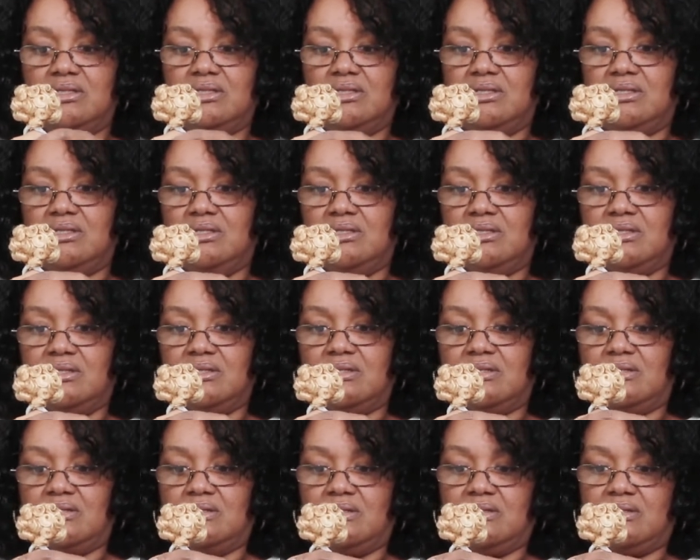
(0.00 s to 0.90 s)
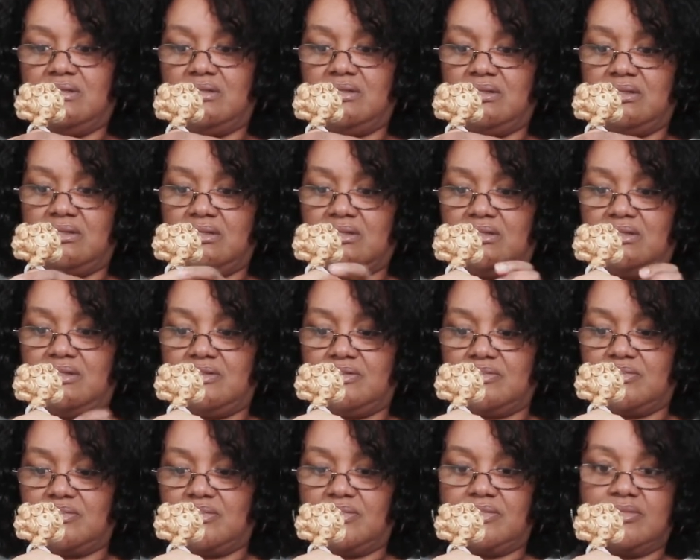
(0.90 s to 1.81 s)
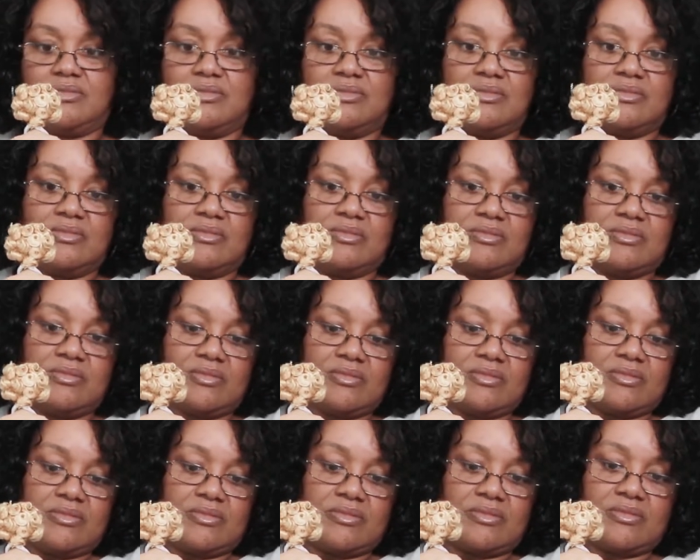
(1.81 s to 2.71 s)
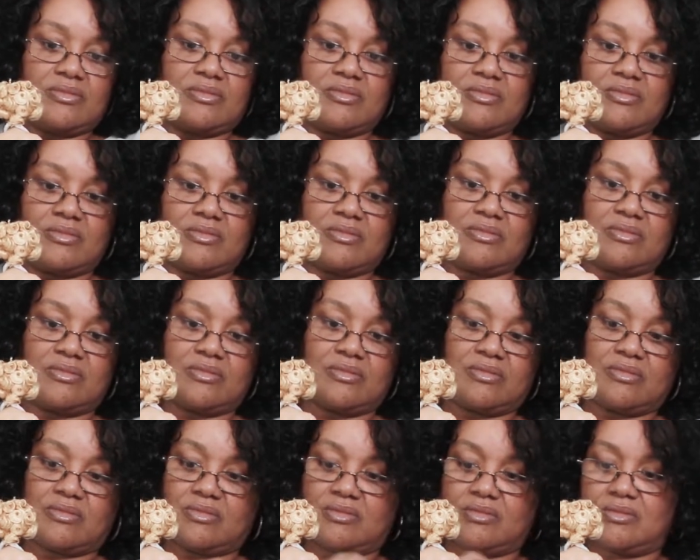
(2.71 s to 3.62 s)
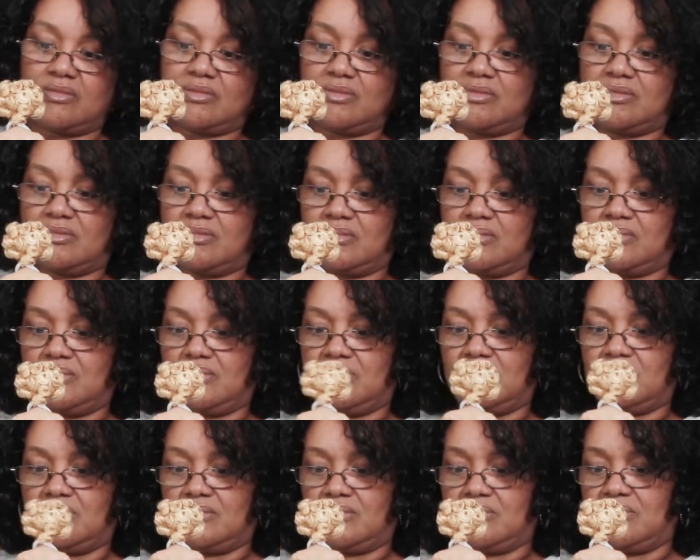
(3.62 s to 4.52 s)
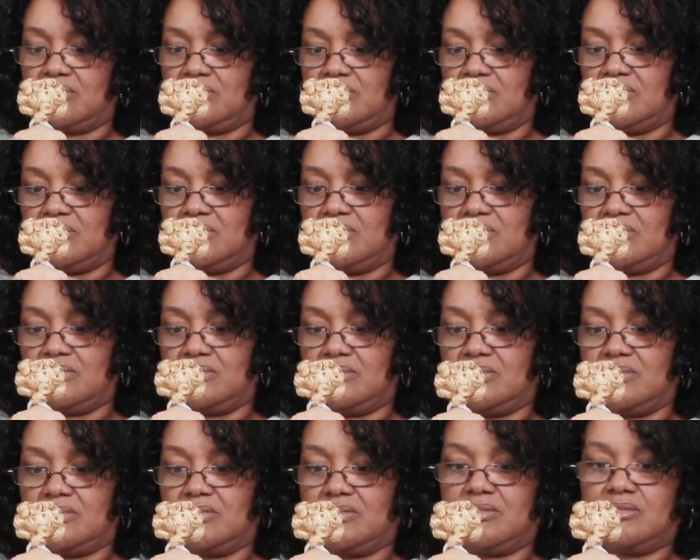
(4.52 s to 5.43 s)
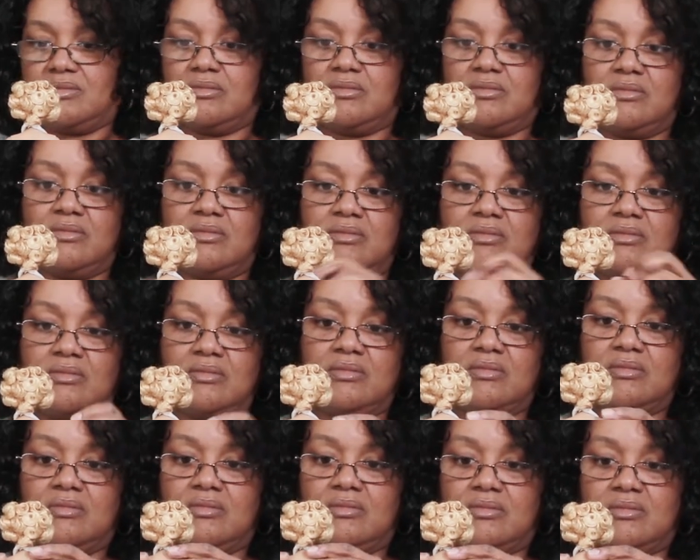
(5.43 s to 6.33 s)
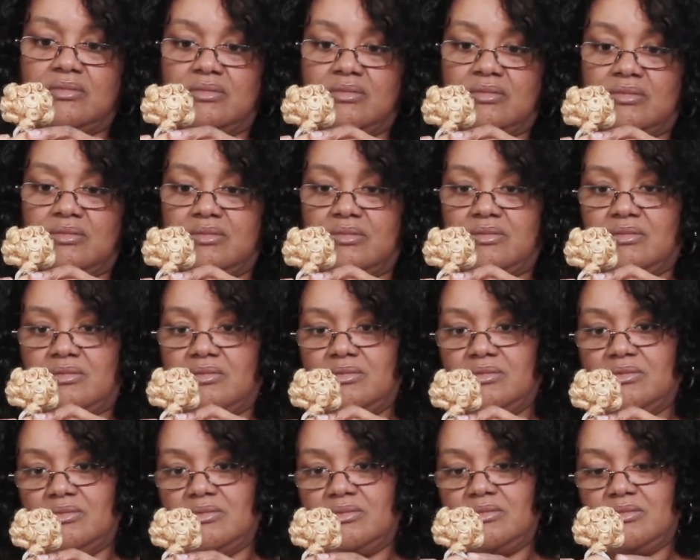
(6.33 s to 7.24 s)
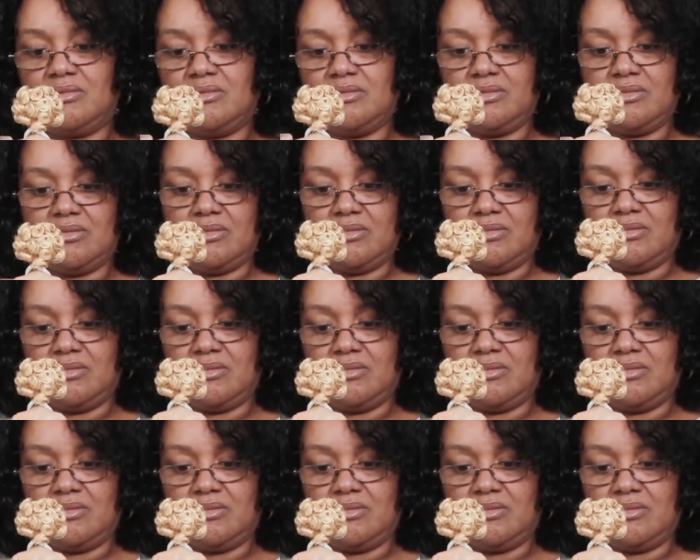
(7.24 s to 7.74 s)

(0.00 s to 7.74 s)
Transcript: No one is speaking in this clip.